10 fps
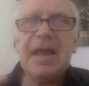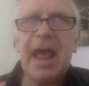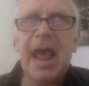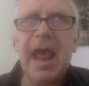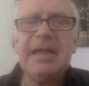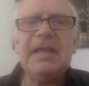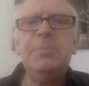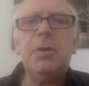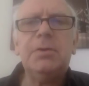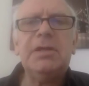And
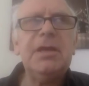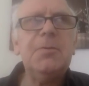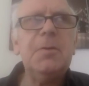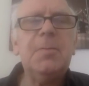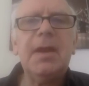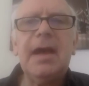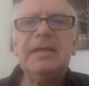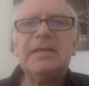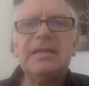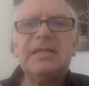anybody who
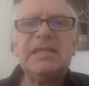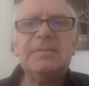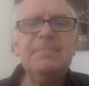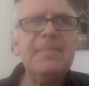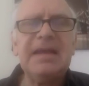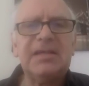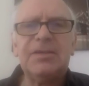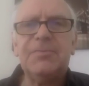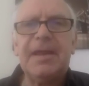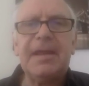applies a
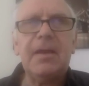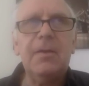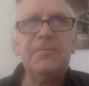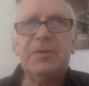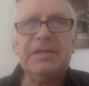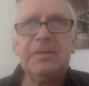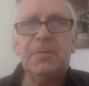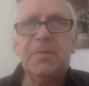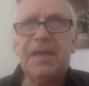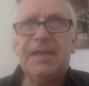smattering of
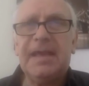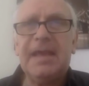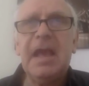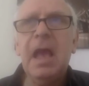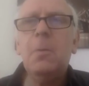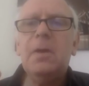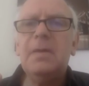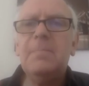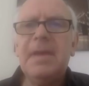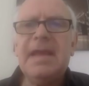critical thinking
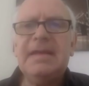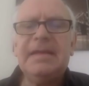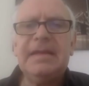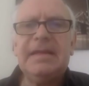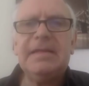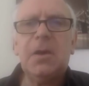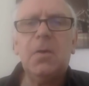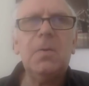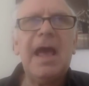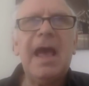will
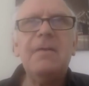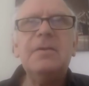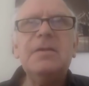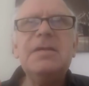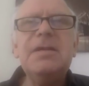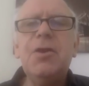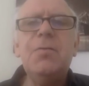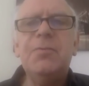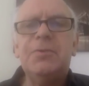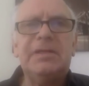immediately call out
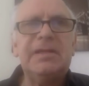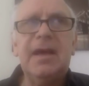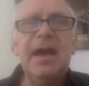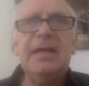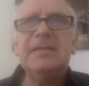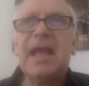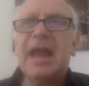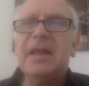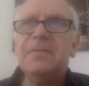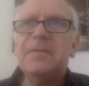numerous
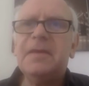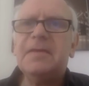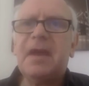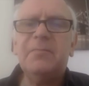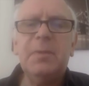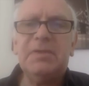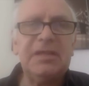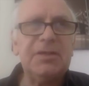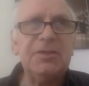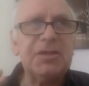lies, and the
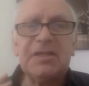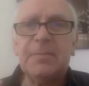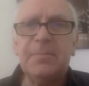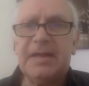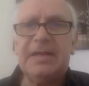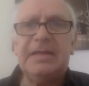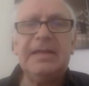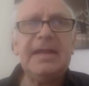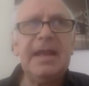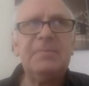government position just
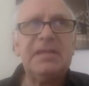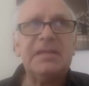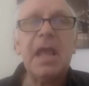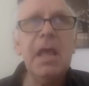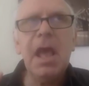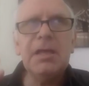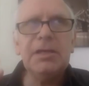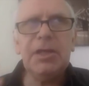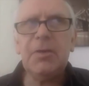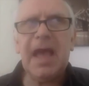completely collapses.
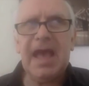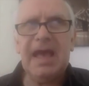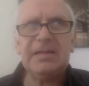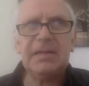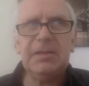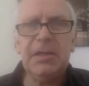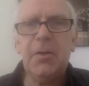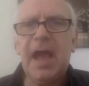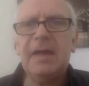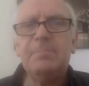Well, you had
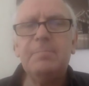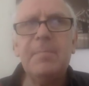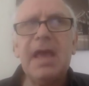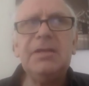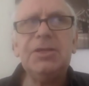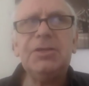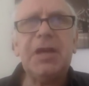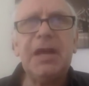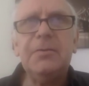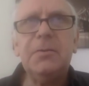
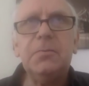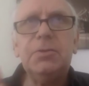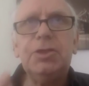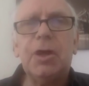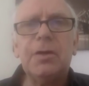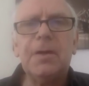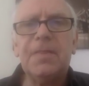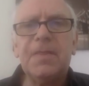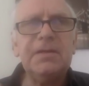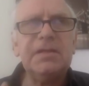Major General
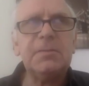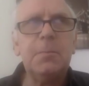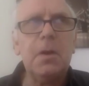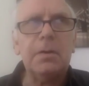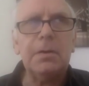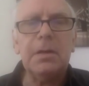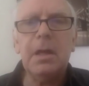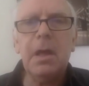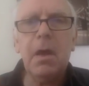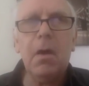Jonathan
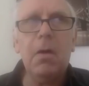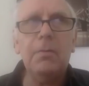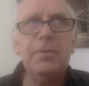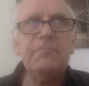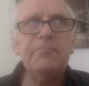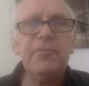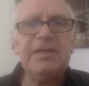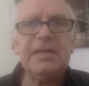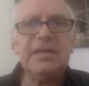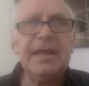Swan
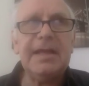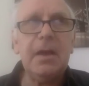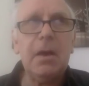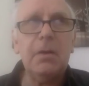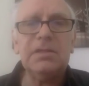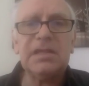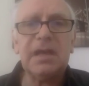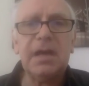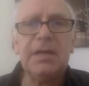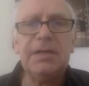on recently
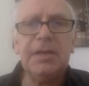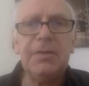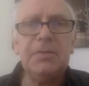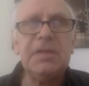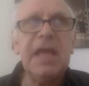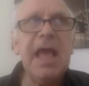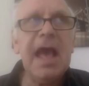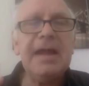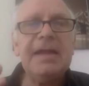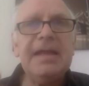on Sky
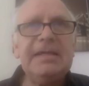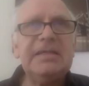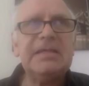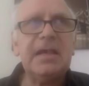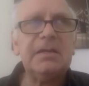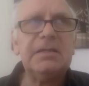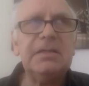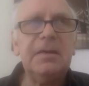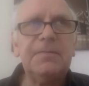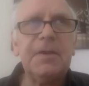News, and he
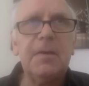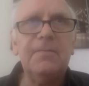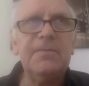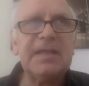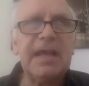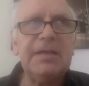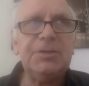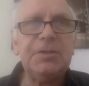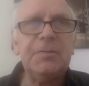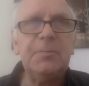started off the
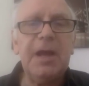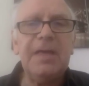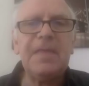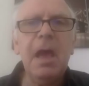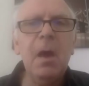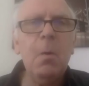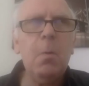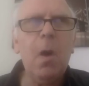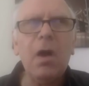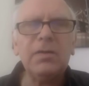conversation with
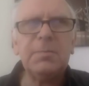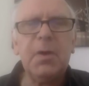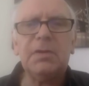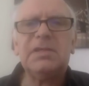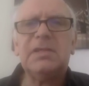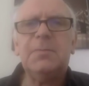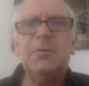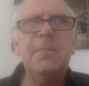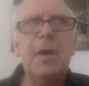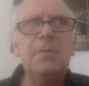what
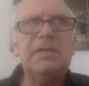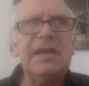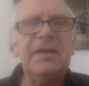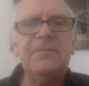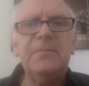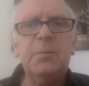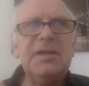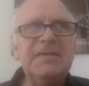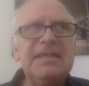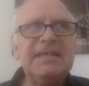possible motive
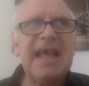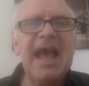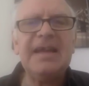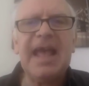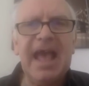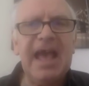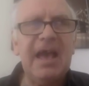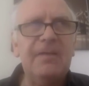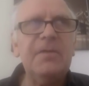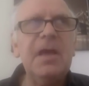would Assad
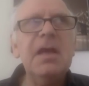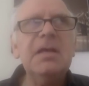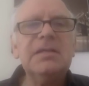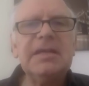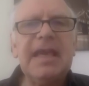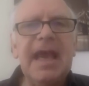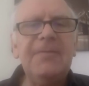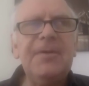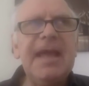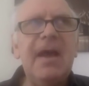have to
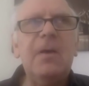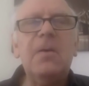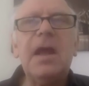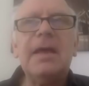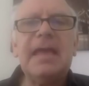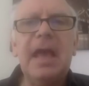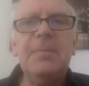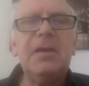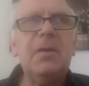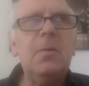carry out a
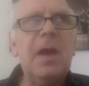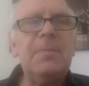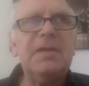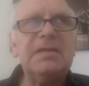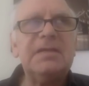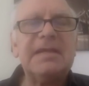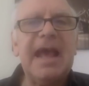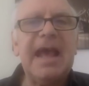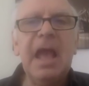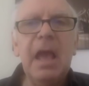chemical weapons
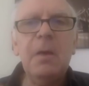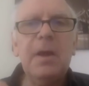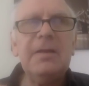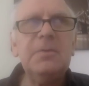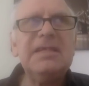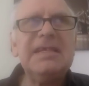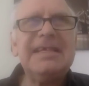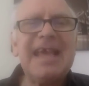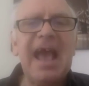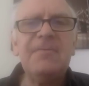attack when it
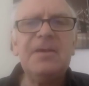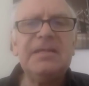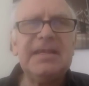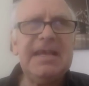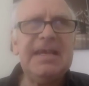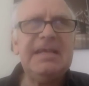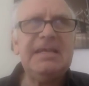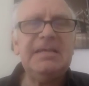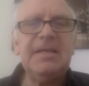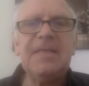was
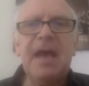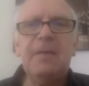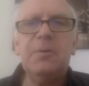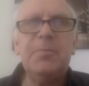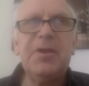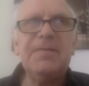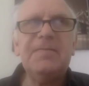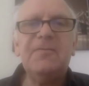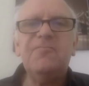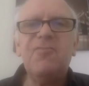guaranteed that that would
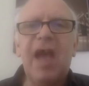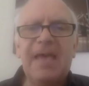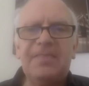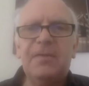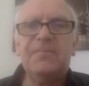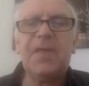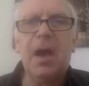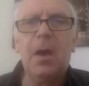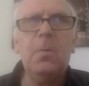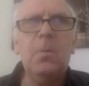bring the wrath
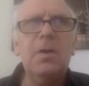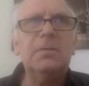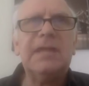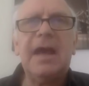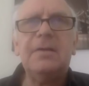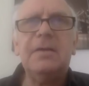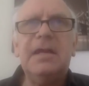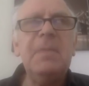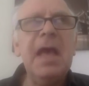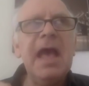of the whole world
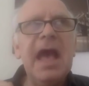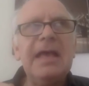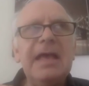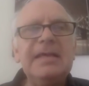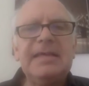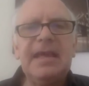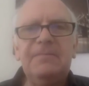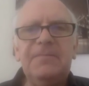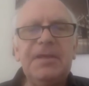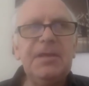down on him and
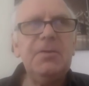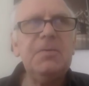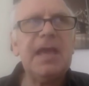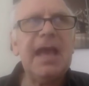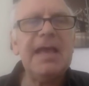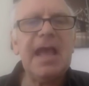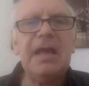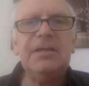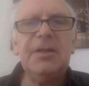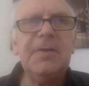give the
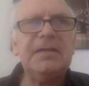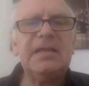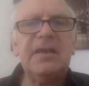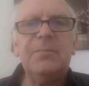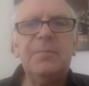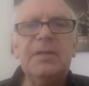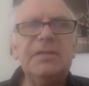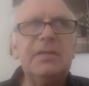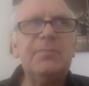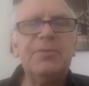UK and US
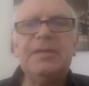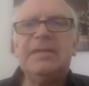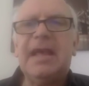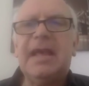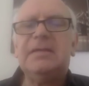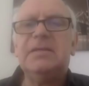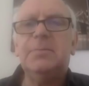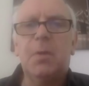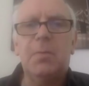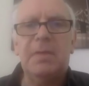governments the
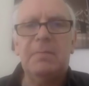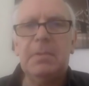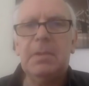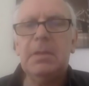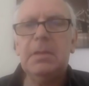pretext to bomb.